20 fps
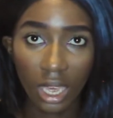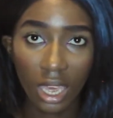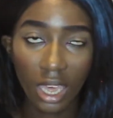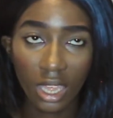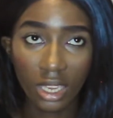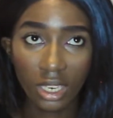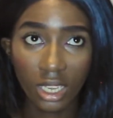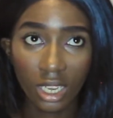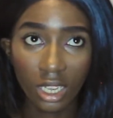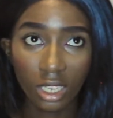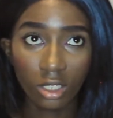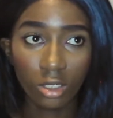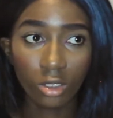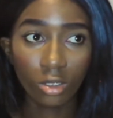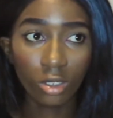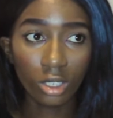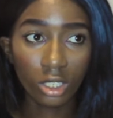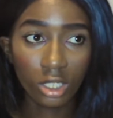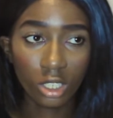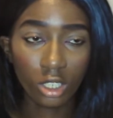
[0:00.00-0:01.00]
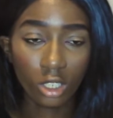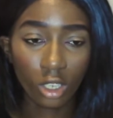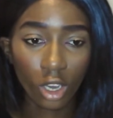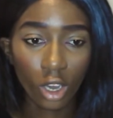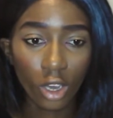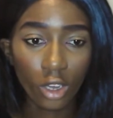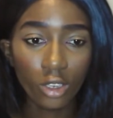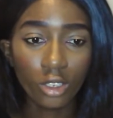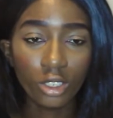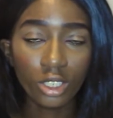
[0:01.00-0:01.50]
and then got into the
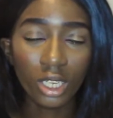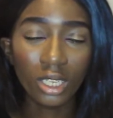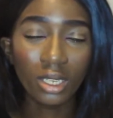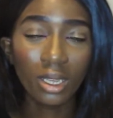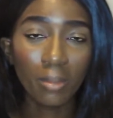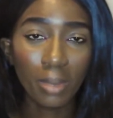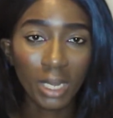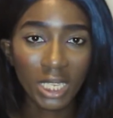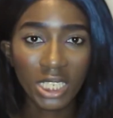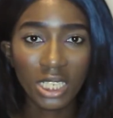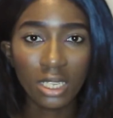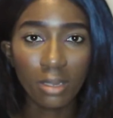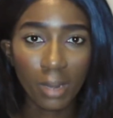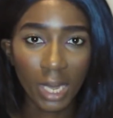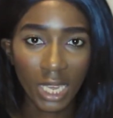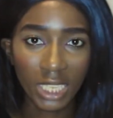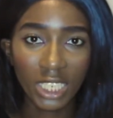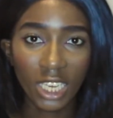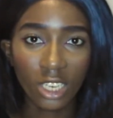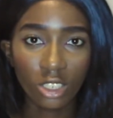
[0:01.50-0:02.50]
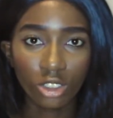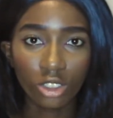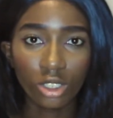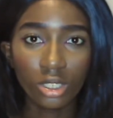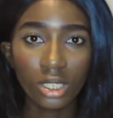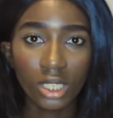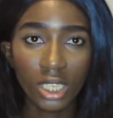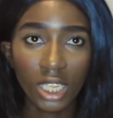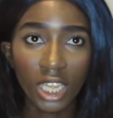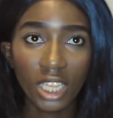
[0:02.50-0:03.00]
coach, and I basically paid extra
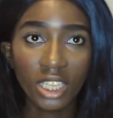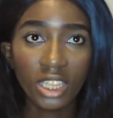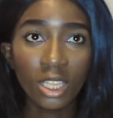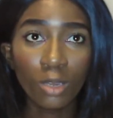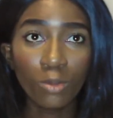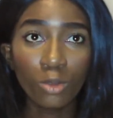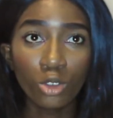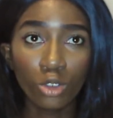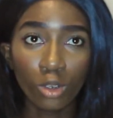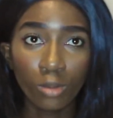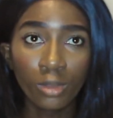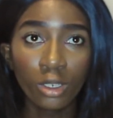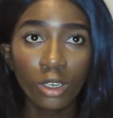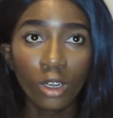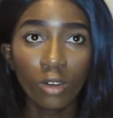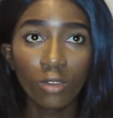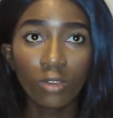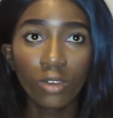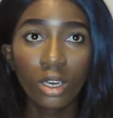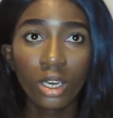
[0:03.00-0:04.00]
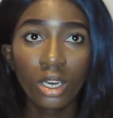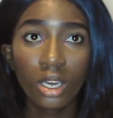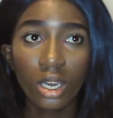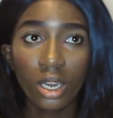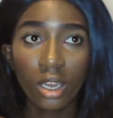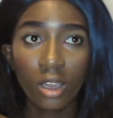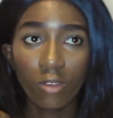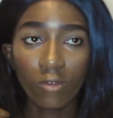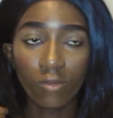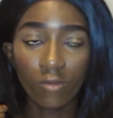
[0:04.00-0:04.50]
so that they would drop me off
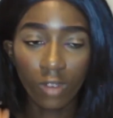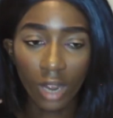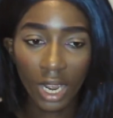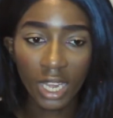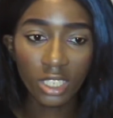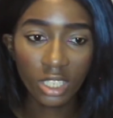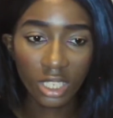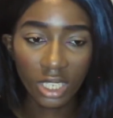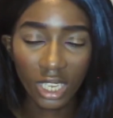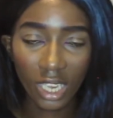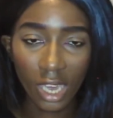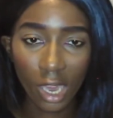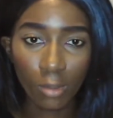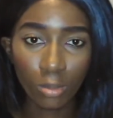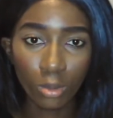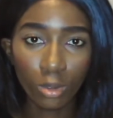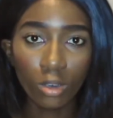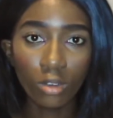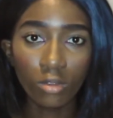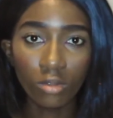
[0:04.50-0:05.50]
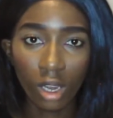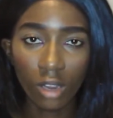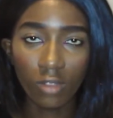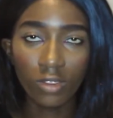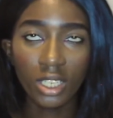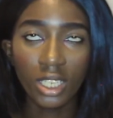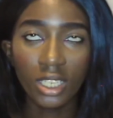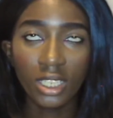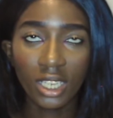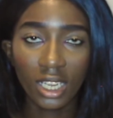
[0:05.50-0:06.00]
right to the airport rather
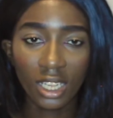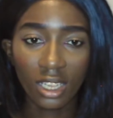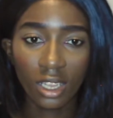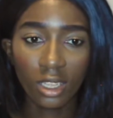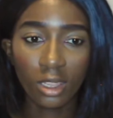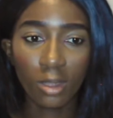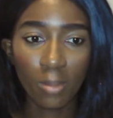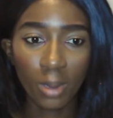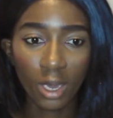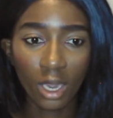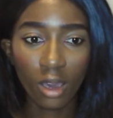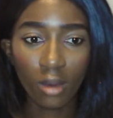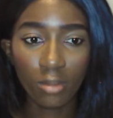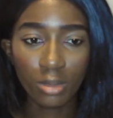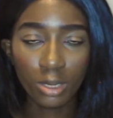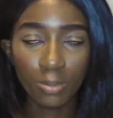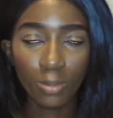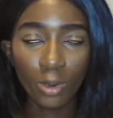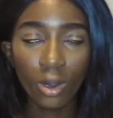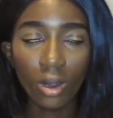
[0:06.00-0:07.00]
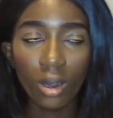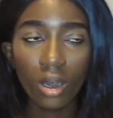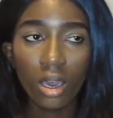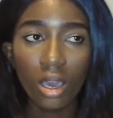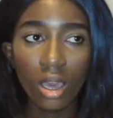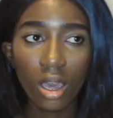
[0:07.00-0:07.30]
than at like the pickup spot.